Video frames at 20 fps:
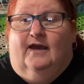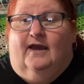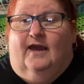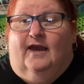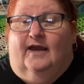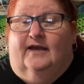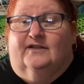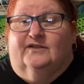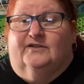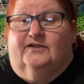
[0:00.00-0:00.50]

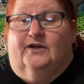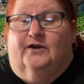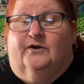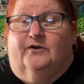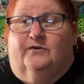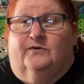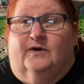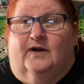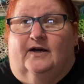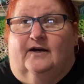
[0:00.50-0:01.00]
And
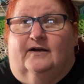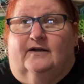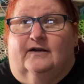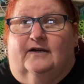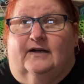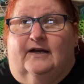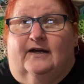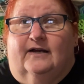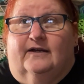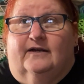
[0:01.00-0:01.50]

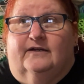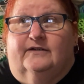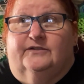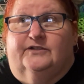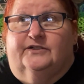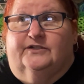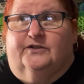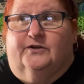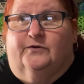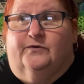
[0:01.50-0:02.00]
so
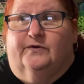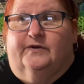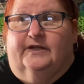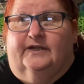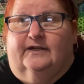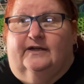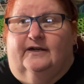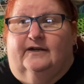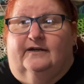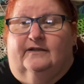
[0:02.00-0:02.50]
just go
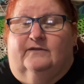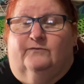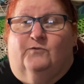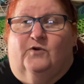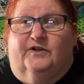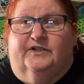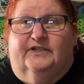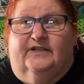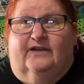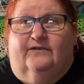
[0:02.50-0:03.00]
and
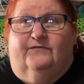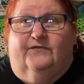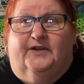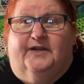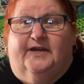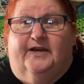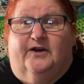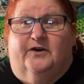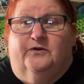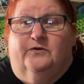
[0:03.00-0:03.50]
watch that
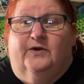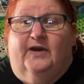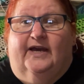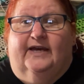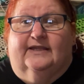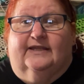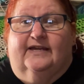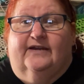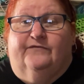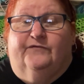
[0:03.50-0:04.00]
video
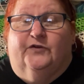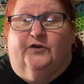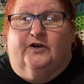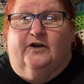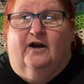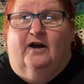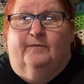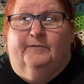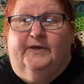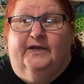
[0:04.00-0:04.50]
and leave your
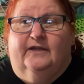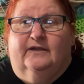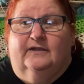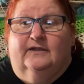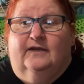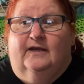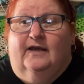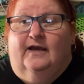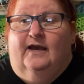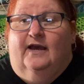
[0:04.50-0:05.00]
comment.
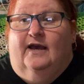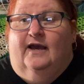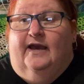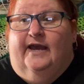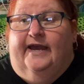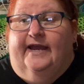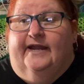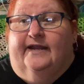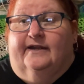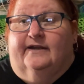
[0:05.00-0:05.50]

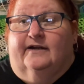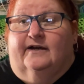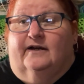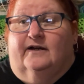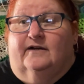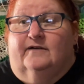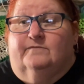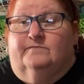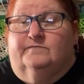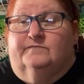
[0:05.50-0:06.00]

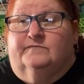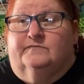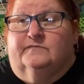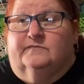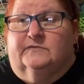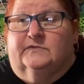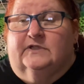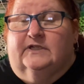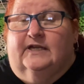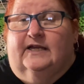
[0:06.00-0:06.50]
And
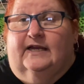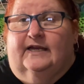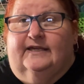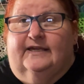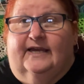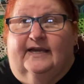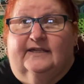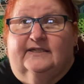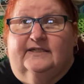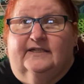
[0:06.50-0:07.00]

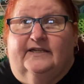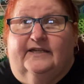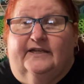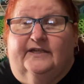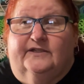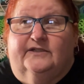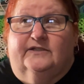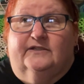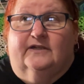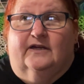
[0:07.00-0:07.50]
yes, it
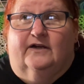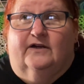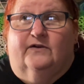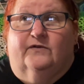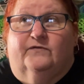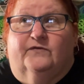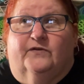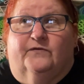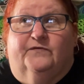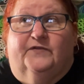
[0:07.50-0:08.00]
is,
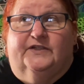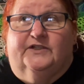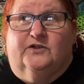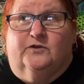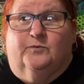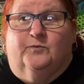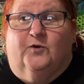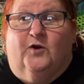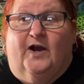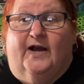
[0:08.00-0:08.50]
the
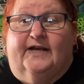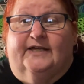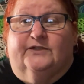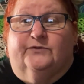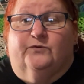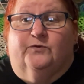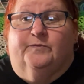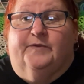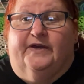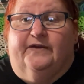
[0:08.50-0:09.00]
physical prize
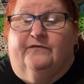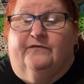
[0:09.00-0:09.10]
will be